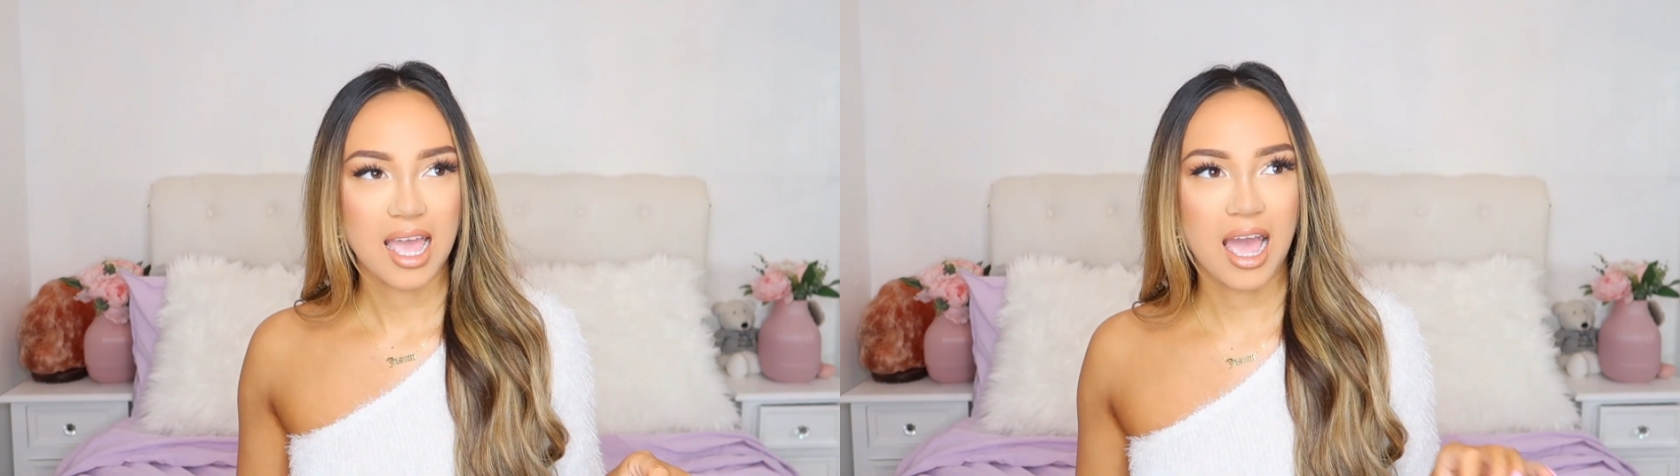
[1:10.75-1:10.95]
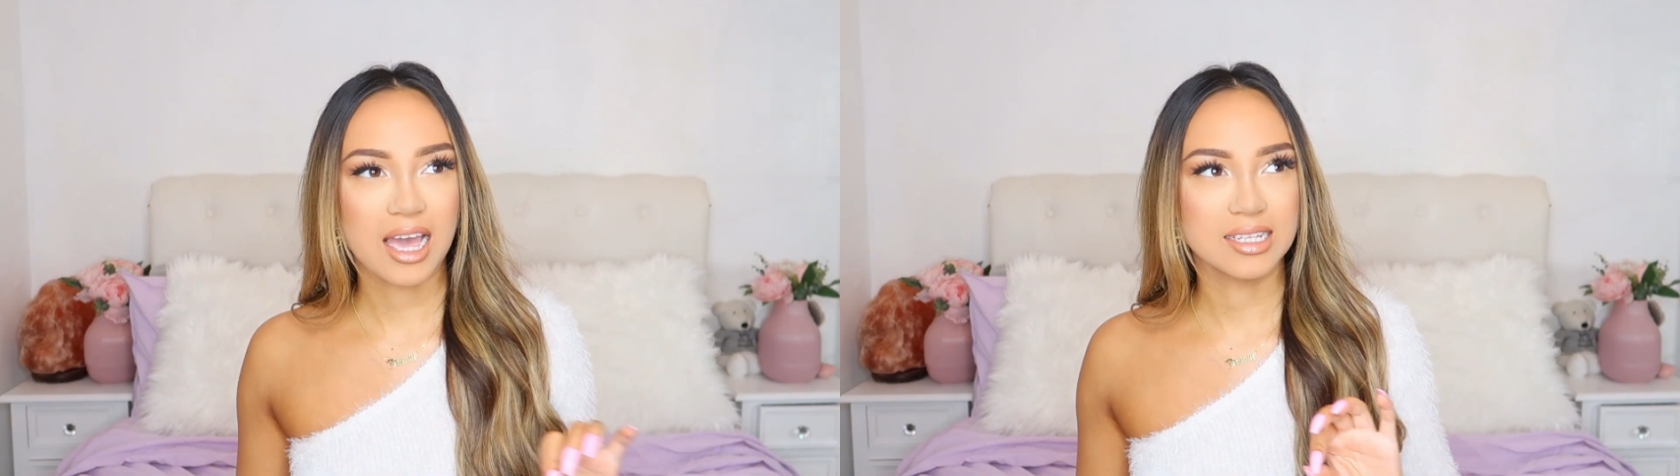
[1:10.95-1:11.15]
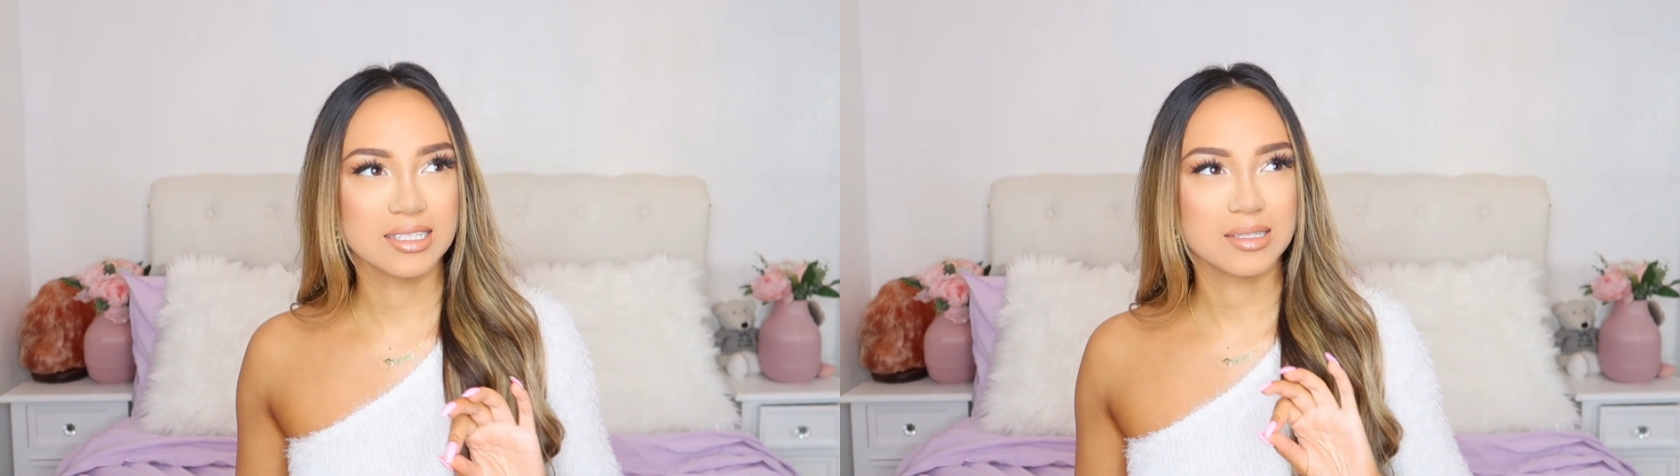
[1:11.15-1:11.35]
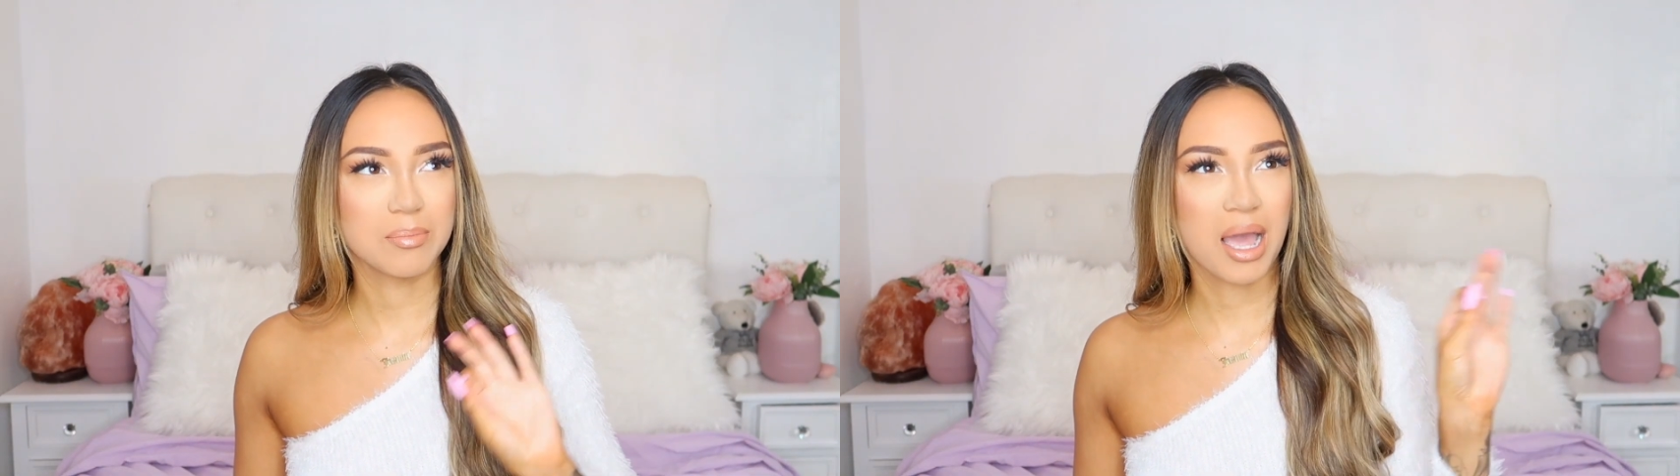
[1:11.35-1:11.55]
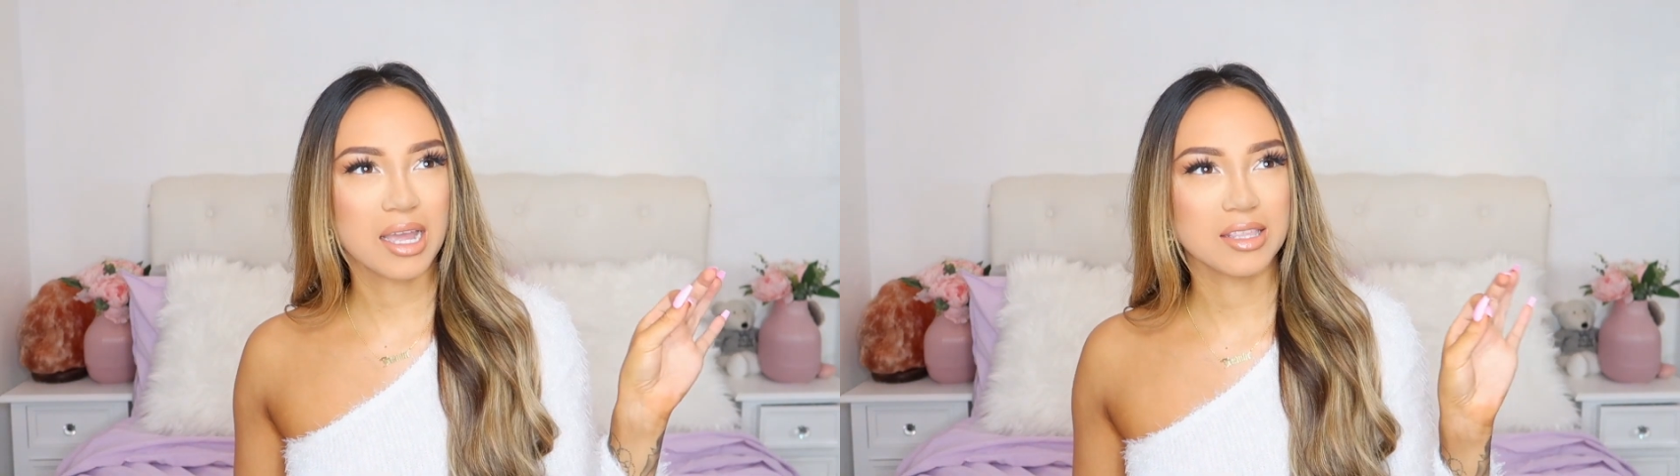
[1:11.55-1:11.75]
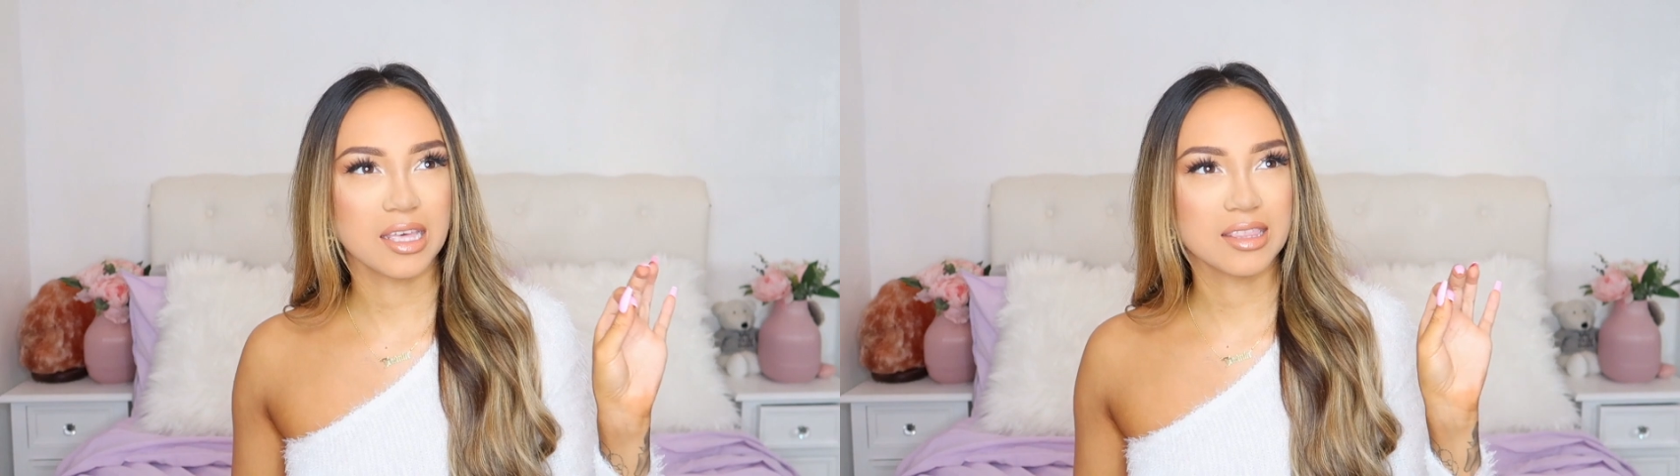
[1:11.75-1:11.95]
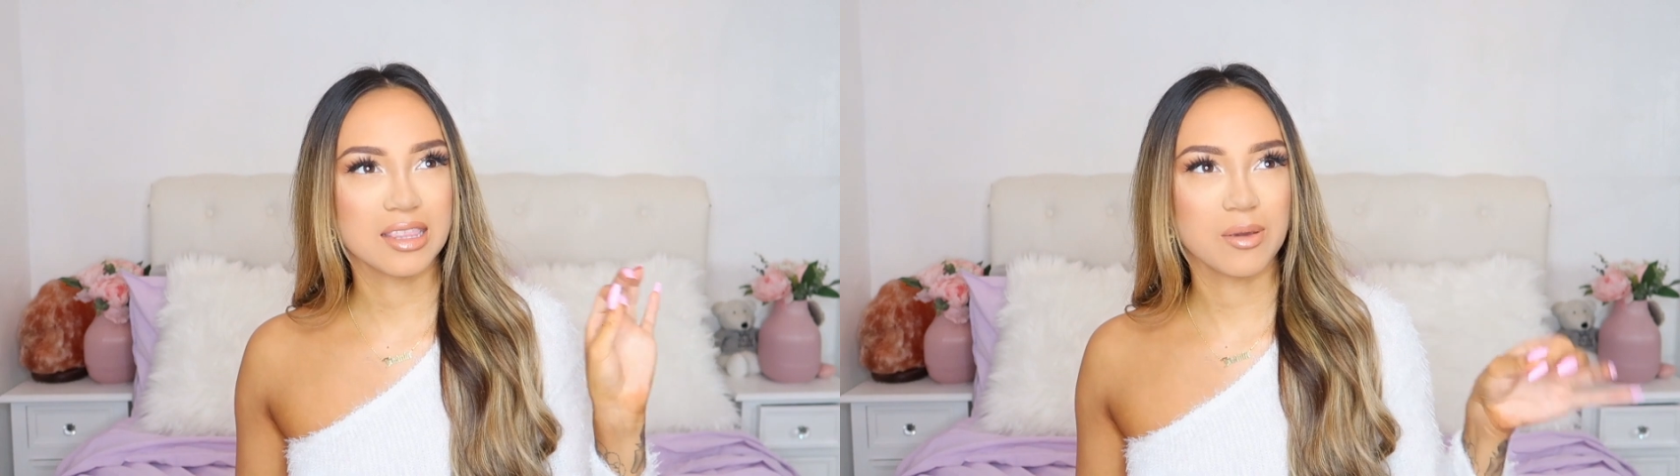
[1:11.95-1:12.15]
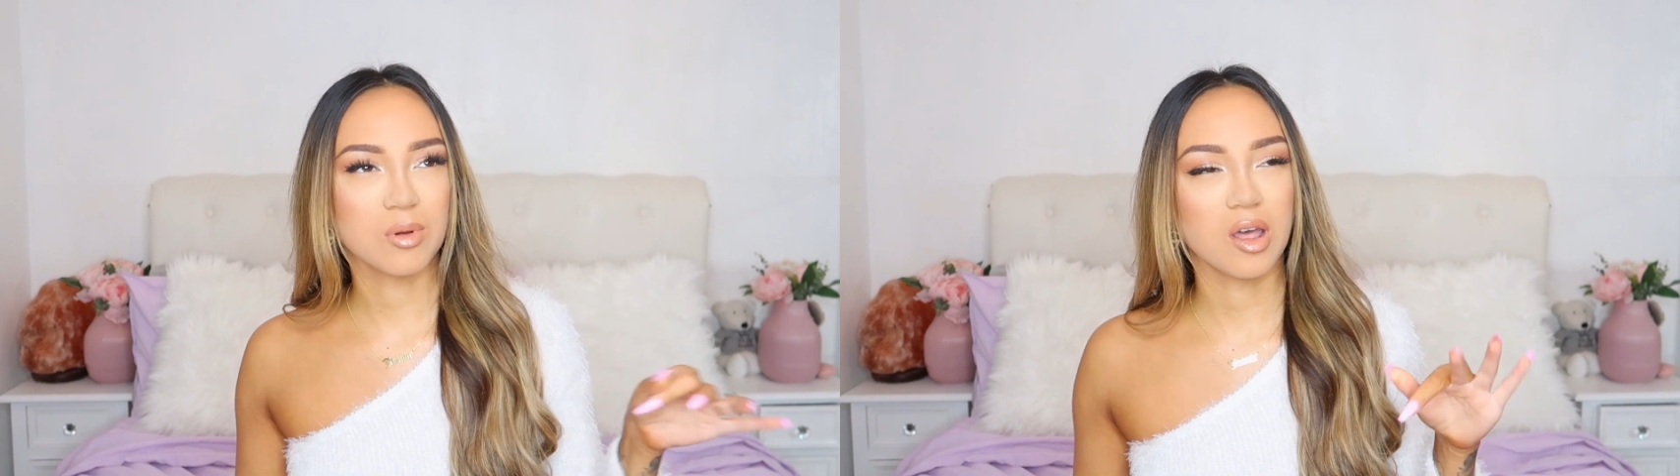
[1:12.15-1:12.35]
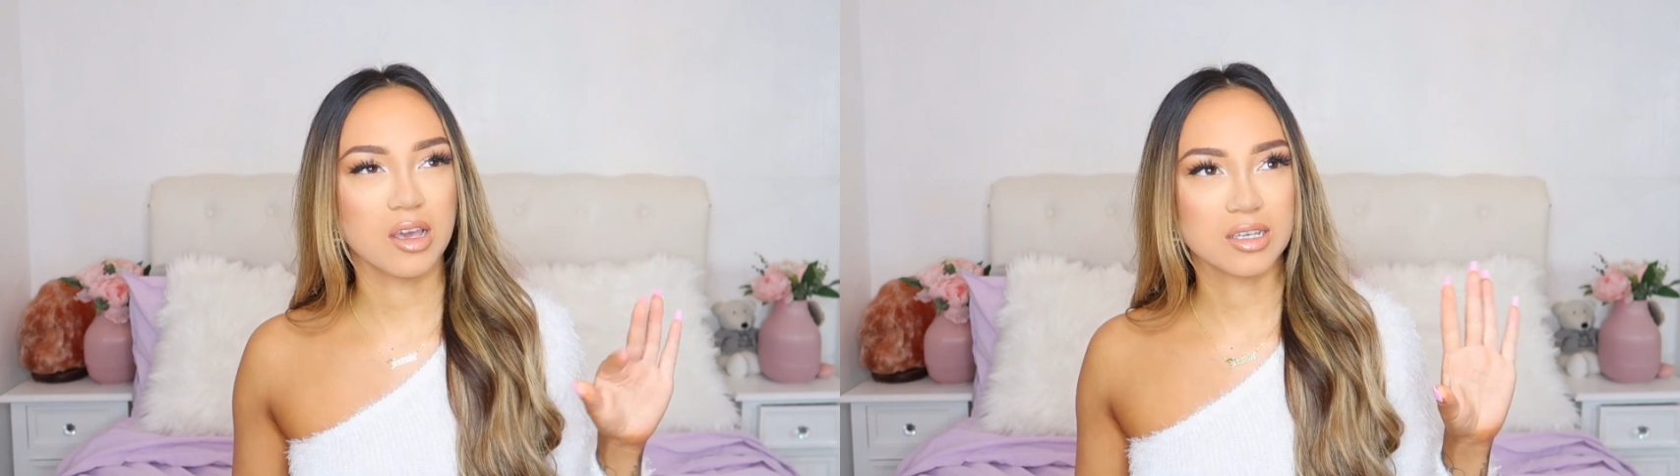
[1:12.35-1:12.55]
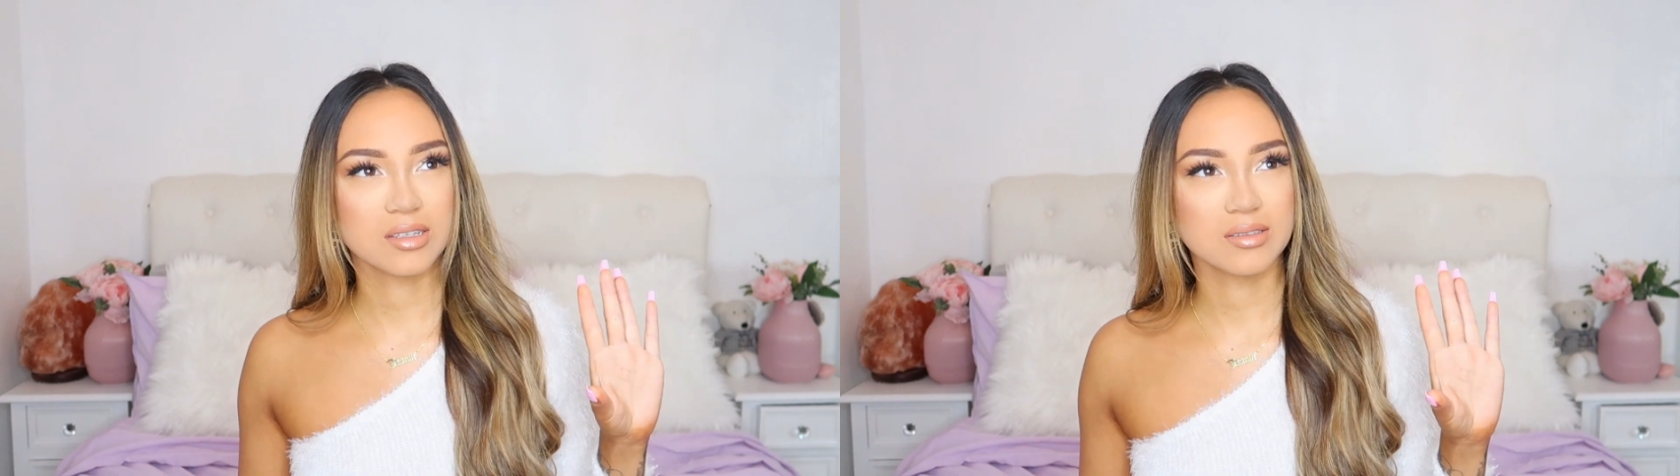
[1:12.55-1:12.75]
and back then they were
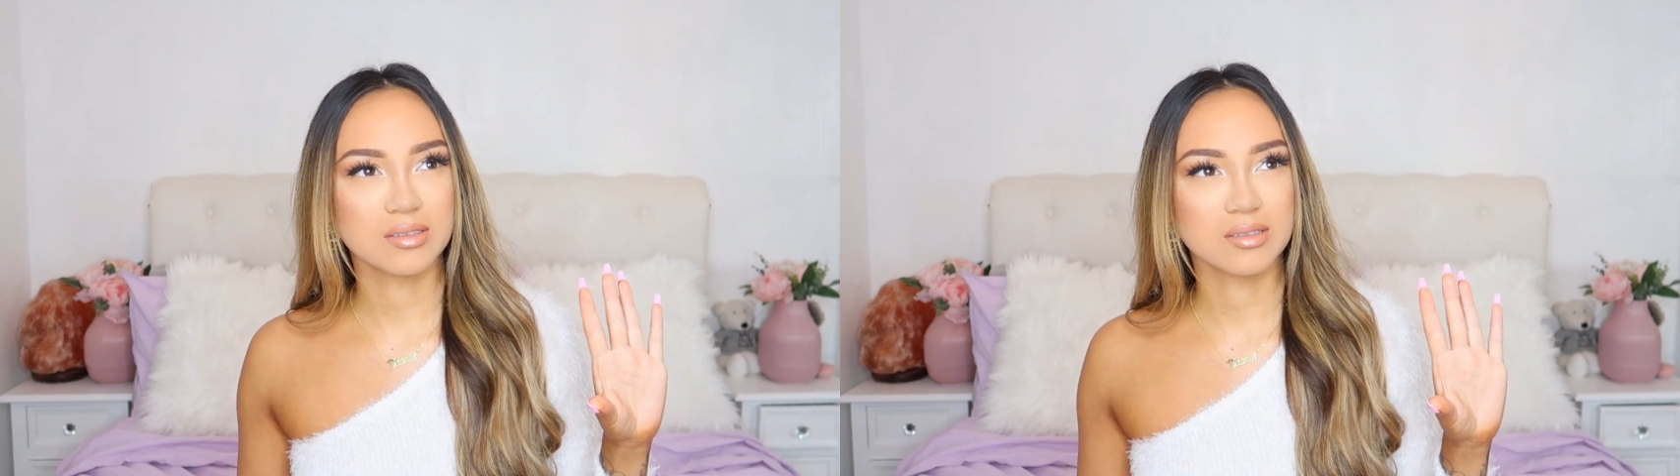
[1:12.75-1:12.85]
like